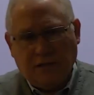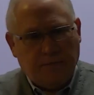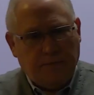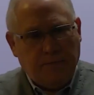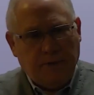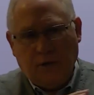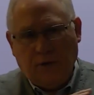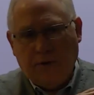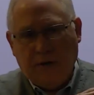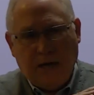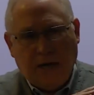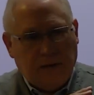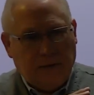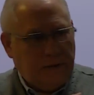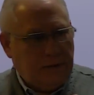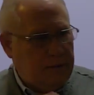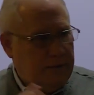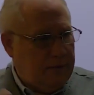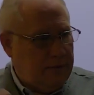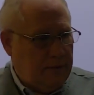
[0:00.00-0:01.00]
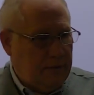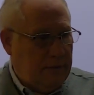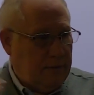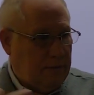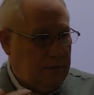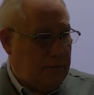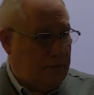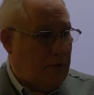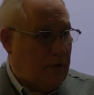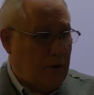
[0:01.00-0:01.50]
have been around,
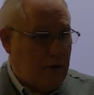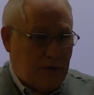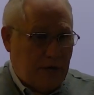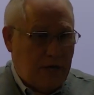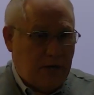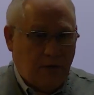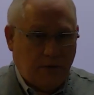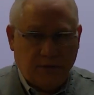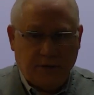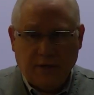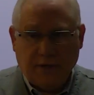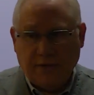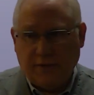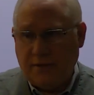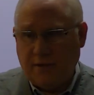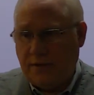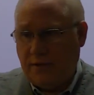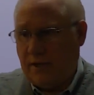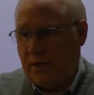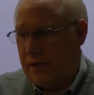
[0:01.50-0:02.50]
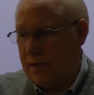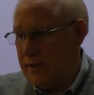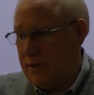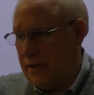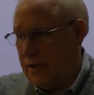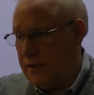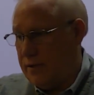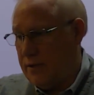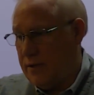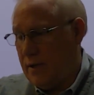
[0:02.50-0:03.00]
as far as I know, since the
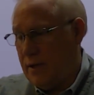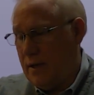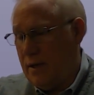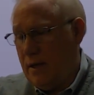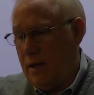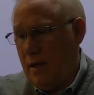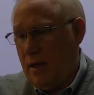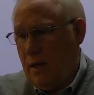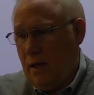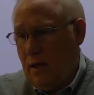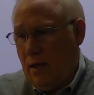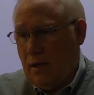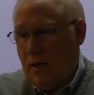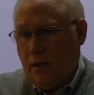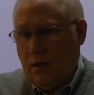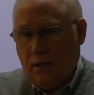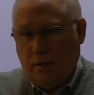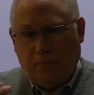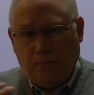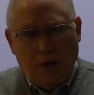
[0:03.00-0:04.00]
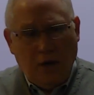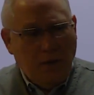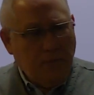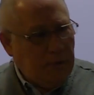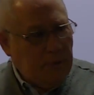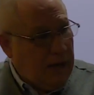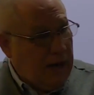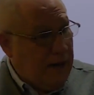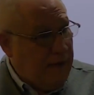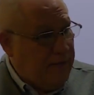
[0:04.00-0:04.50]
60s. The problem
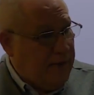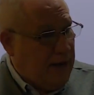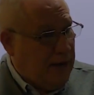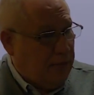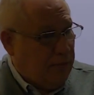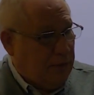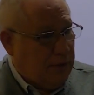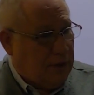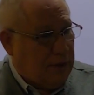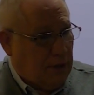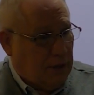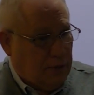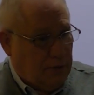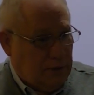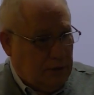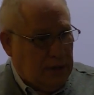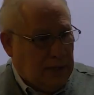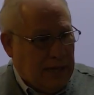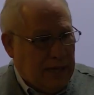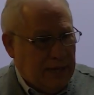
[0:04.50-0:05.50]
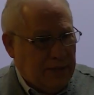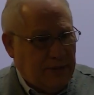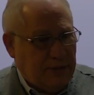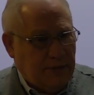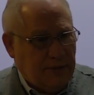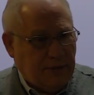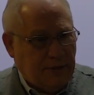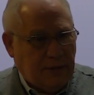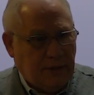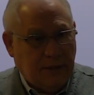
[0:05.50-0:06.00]
that I've had with colored
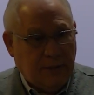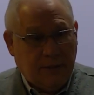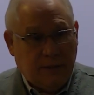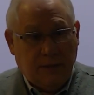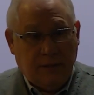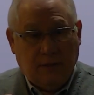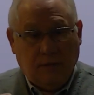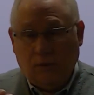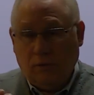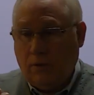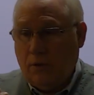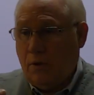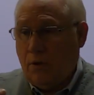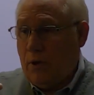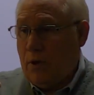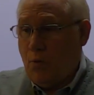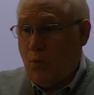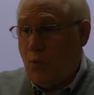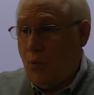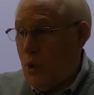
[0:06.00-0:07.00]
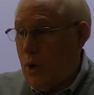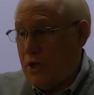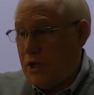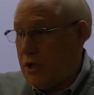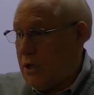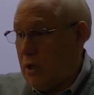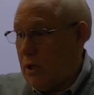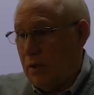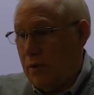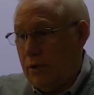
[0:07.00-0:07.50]
glasses is knowing which
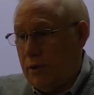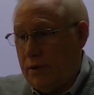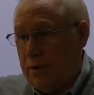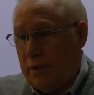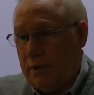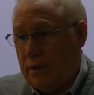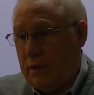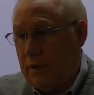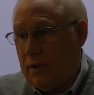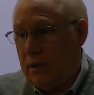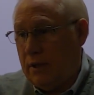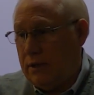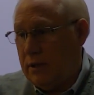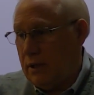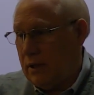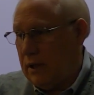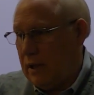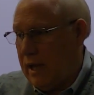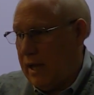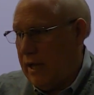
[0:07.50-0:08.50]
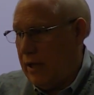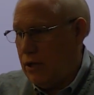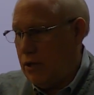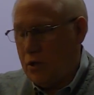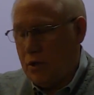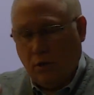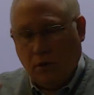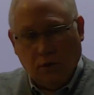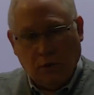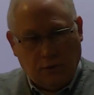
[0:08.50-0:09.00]
color that the client
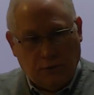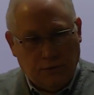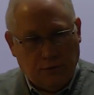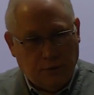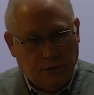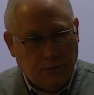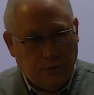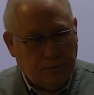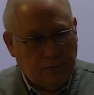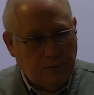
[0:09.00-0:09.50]
should look through.